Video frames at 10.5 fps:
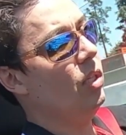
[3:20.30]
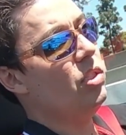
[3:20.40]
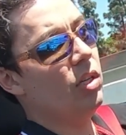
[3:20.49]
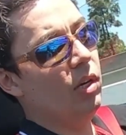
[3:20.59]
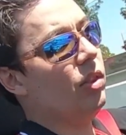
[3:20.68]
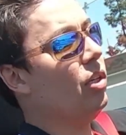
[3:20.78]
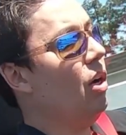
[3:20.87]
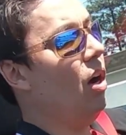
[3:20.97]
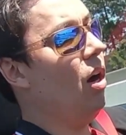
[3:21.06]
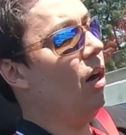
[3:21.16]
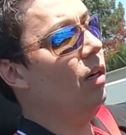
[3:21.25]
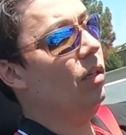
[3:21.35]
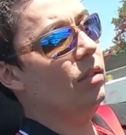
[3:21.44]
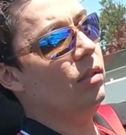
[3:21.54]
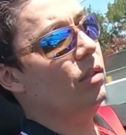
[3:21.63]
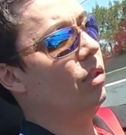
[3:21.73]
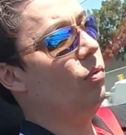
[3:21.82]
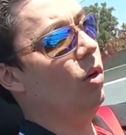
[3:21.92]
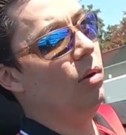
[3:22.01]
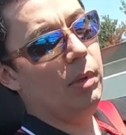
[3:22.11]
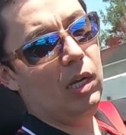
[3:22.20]
start the car,
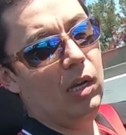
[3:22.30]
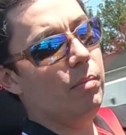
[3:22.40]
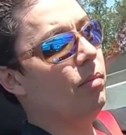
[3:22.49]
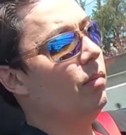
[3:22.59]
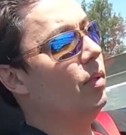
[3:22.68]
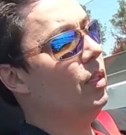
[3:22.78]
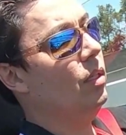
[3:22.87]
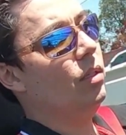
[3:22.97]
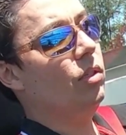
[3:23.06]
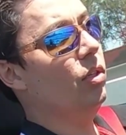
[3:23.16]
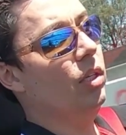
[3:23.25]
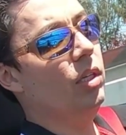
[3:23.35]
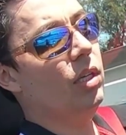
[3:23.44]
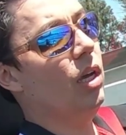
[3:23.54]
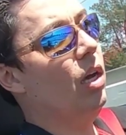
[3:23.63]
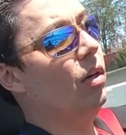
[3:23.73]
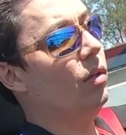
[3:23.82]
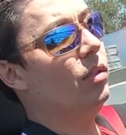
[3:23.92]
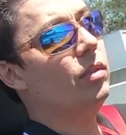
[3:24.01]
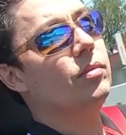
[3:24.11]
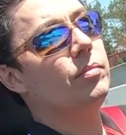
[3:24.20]
warm it up, you're good to go.
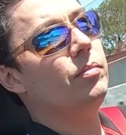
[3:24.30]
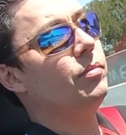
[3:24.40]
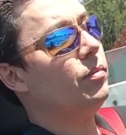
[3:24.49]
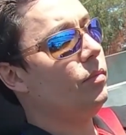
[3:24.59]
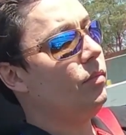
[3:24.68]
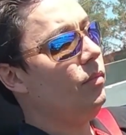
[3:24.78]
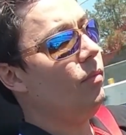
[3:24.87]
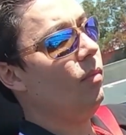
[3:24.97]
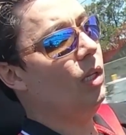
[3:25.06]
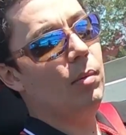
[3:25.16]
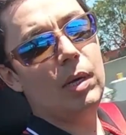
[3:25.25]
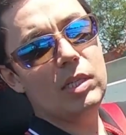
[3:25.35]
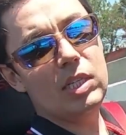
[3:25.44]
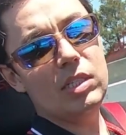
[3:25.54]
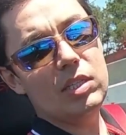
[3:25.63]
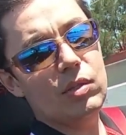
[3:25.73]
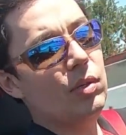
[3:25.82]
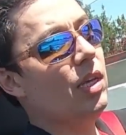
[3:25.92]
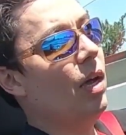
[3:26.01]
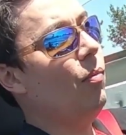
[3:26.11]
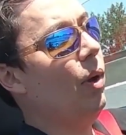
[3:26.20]
On my
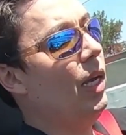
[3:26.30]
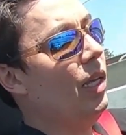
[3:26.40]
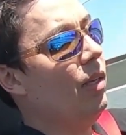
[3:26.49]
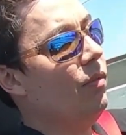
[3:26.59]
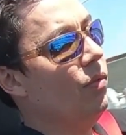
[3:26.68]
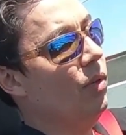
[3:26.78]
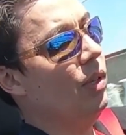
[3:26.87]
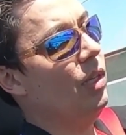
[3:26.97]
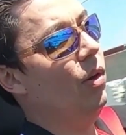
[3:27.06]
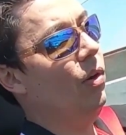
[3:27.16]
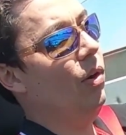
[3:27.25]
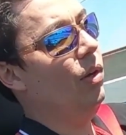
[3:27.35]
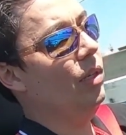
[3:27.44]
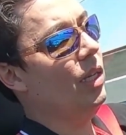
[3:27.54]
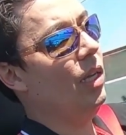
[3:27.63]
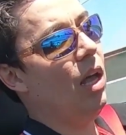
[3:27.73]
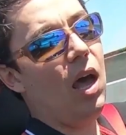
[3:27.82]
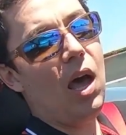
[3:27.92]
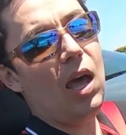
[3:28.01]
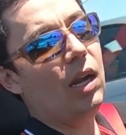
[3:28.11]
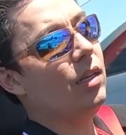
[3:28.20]
GT3, I'm waiting for the oil to get
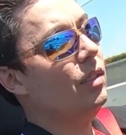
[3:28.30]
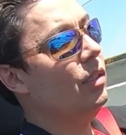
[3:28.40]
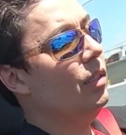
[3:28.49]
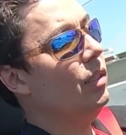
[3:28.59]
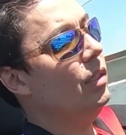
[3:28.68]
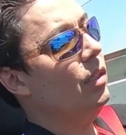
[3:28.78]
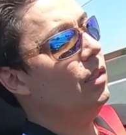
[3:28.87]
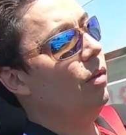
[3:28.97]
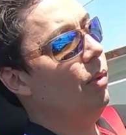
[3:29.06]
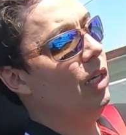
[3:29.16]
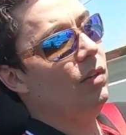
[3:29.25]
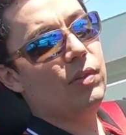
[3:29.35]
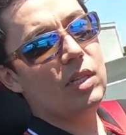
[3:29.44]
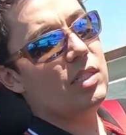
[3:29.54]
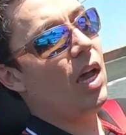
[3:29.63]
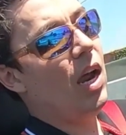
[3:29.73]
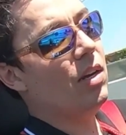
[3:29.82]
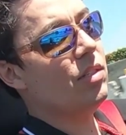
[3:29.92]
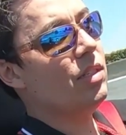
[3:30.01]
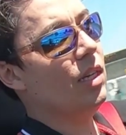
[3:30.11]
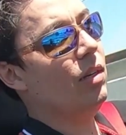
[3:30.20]
hot. I'm waiting for the
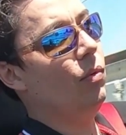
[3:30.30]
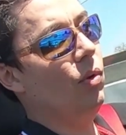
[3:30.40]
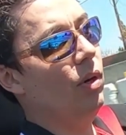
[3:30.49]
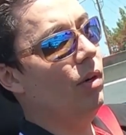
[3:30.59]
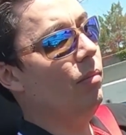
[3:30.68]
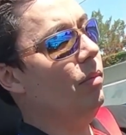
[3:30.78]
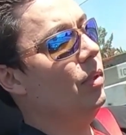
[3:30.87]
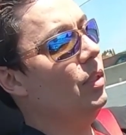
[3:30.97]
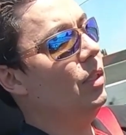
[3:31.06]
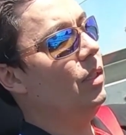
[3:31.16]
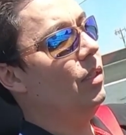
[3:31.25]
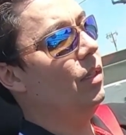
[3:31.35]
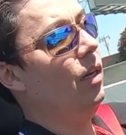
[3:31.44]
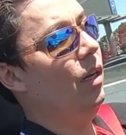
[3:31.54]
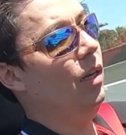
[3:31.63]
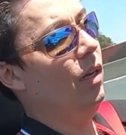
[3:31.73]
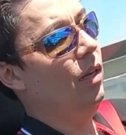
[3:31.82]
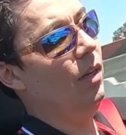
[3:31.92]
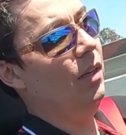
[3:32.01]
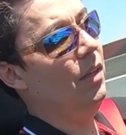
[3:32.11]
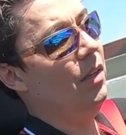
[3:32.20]
tires to get warm.
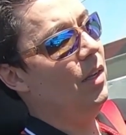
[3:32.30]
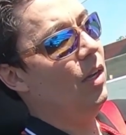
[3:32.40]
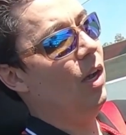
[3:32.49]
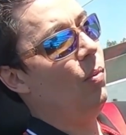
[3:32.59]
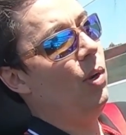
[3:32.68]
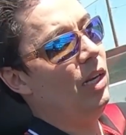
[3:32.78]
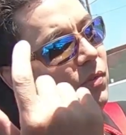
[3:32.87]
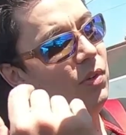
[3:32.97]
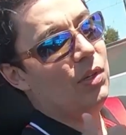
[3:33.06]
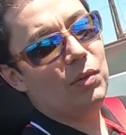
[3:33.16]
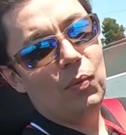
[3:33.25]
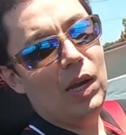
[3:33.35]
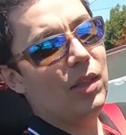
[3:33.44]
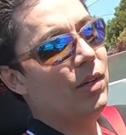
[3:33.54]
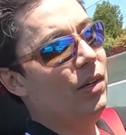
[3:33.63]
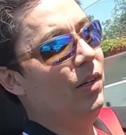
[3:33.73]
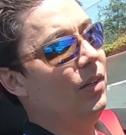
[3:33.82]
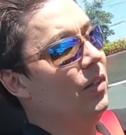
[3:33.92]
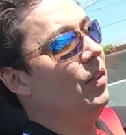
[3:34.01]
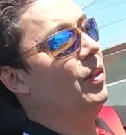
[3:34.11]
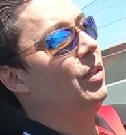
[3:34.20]
I'm waiting for good weather.
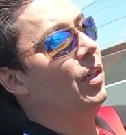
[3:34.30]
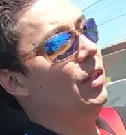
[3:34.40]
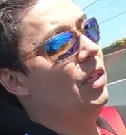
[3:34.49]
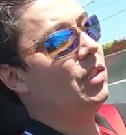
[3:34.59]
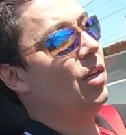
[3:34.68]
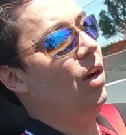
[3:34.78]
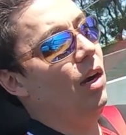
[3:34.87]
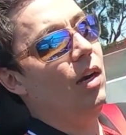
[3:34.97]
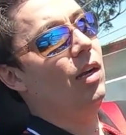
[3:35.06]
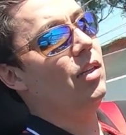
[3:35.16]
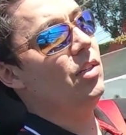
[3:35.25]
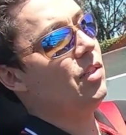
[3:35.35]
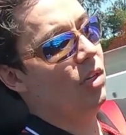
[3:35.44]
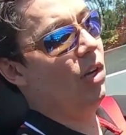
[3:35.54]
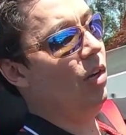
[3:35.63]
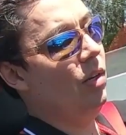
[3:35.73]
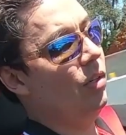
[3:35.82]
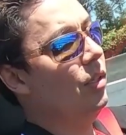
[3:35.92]
This car, just go.